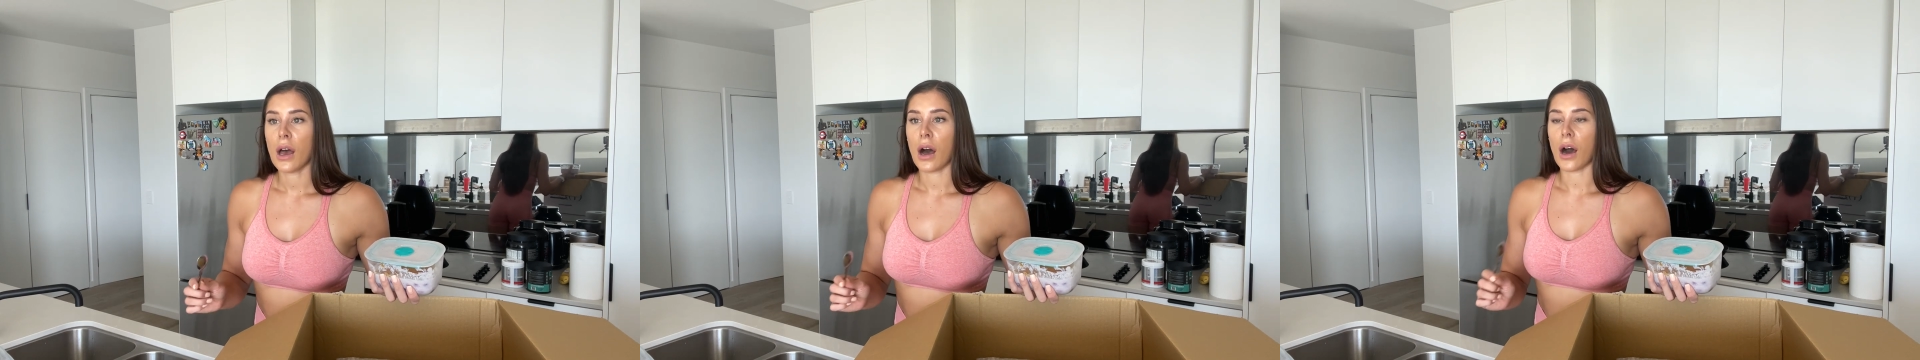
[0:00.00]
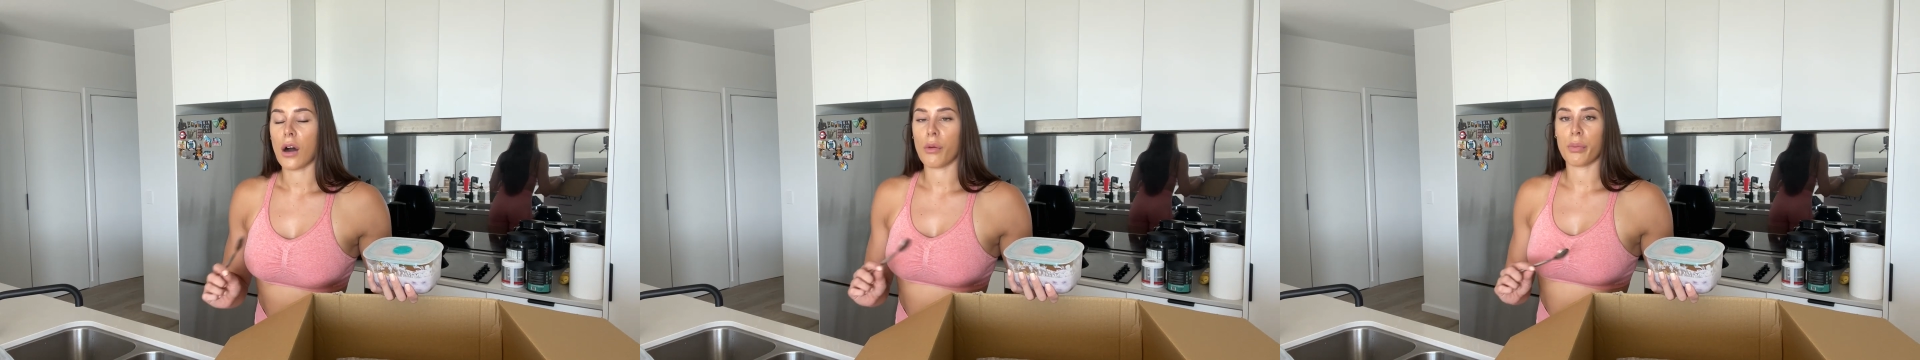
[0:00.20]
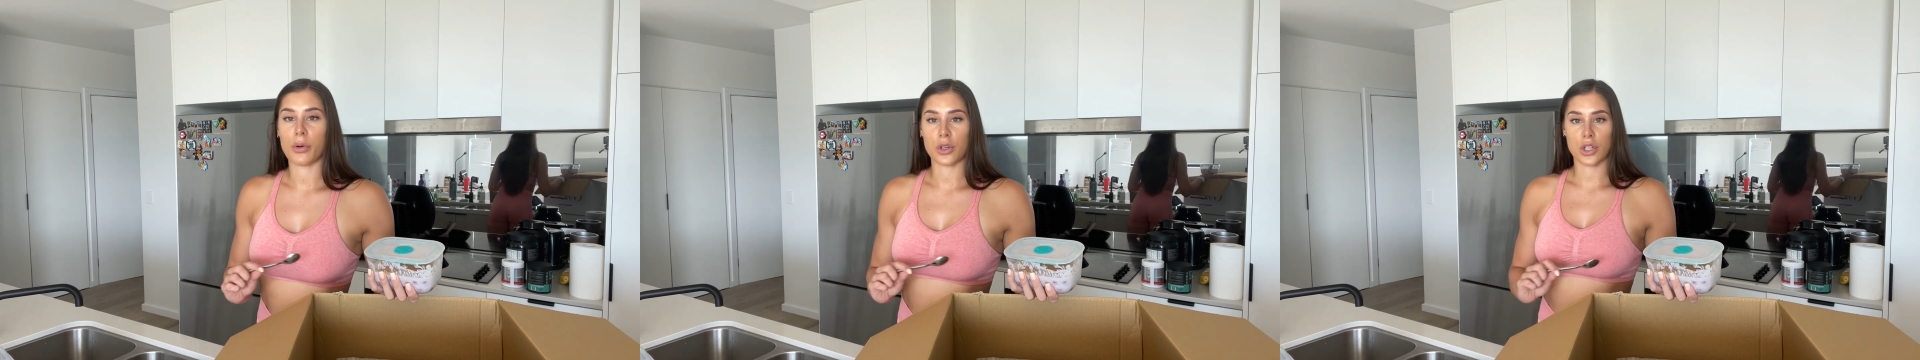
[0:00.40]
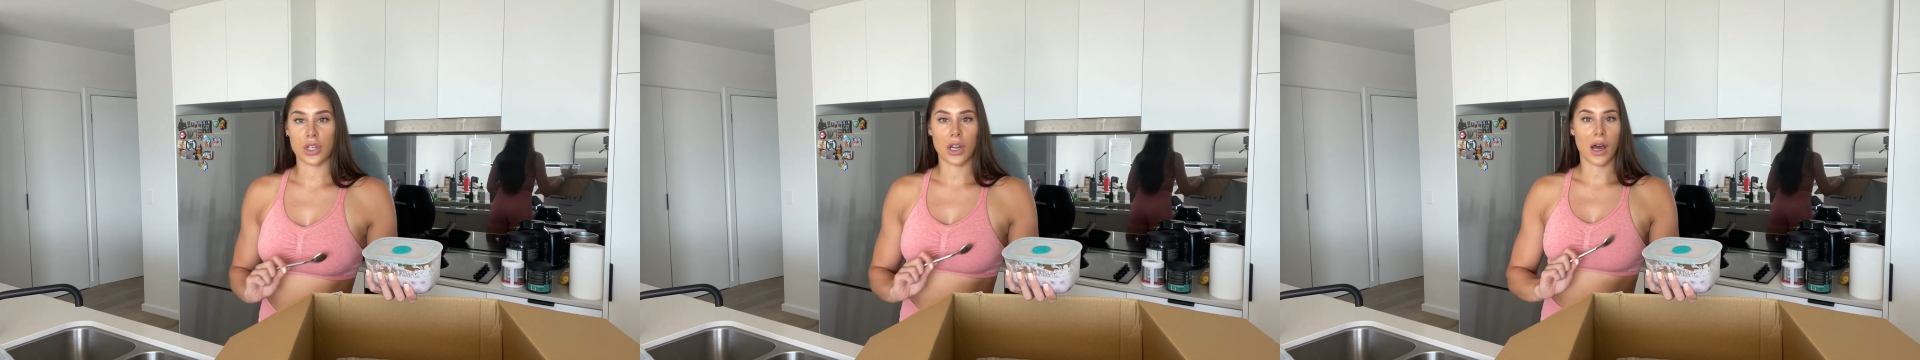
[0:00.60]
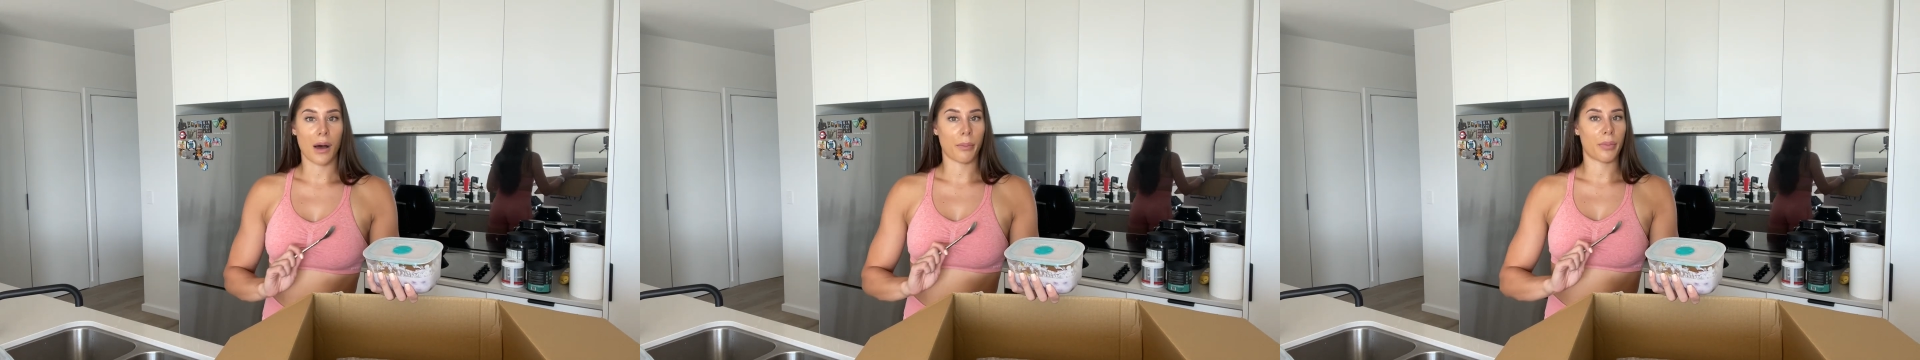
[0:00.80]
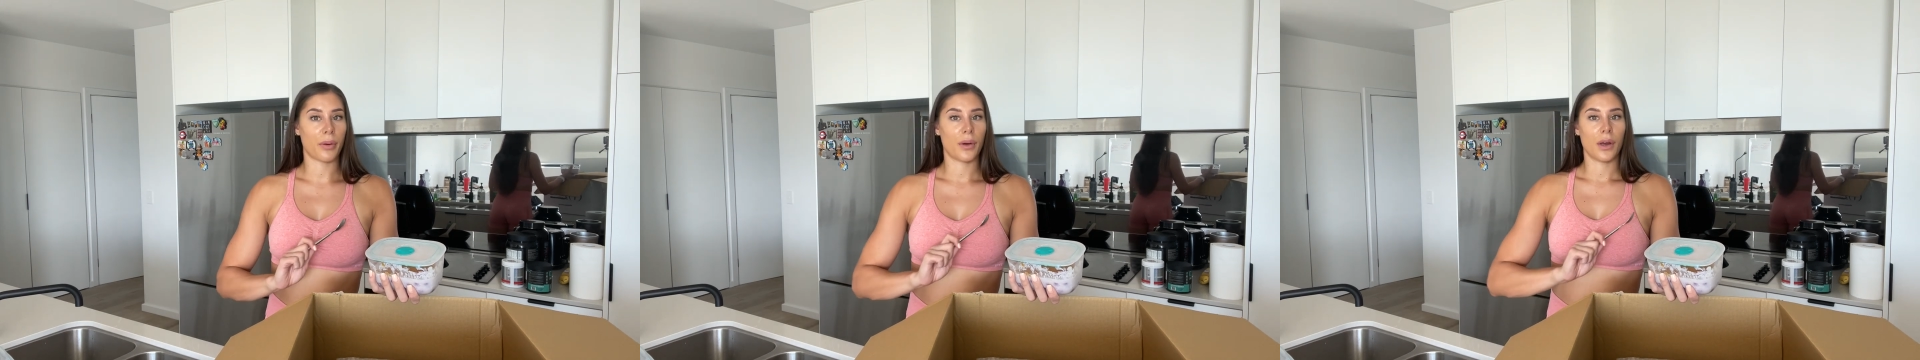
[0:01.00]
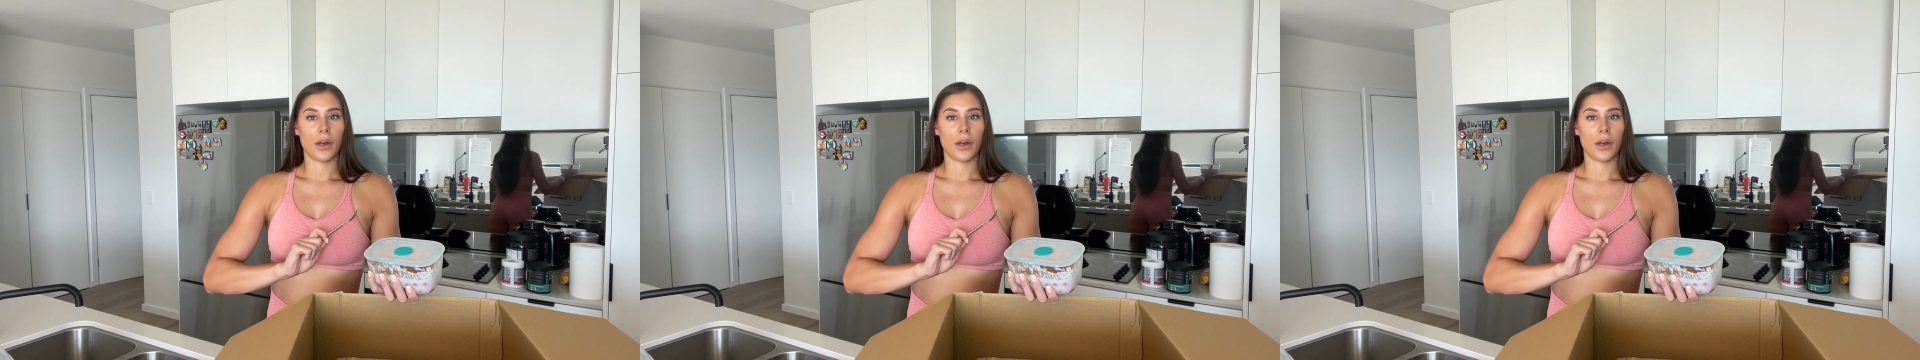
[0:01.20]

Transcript: I'll push it up,